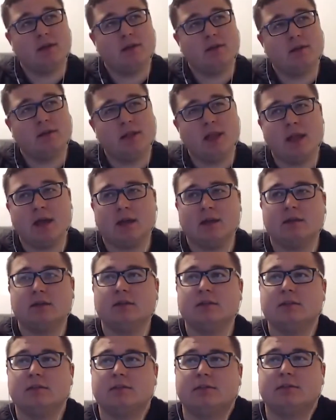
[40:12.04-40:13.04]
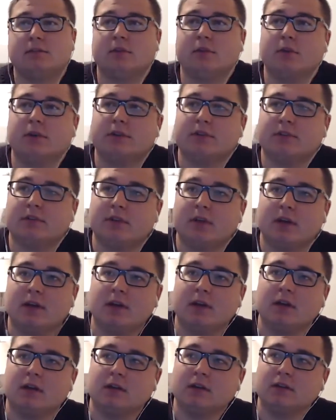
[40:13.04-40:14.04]
Yeah. So it's
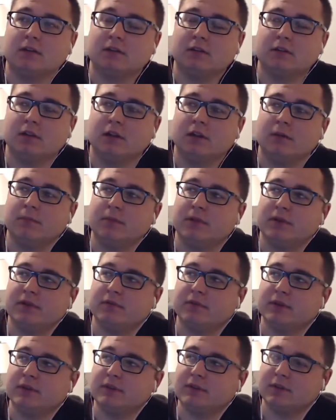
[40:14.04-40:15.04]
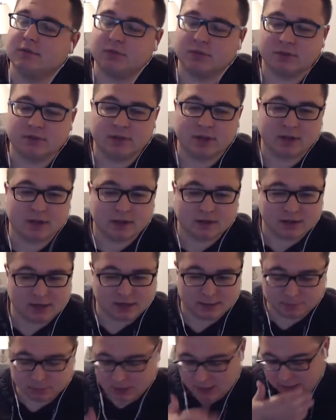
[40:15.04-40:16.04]
a little bit of a different take on
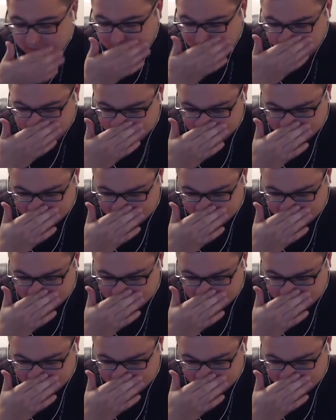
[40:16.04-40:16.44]
Eddie Brock.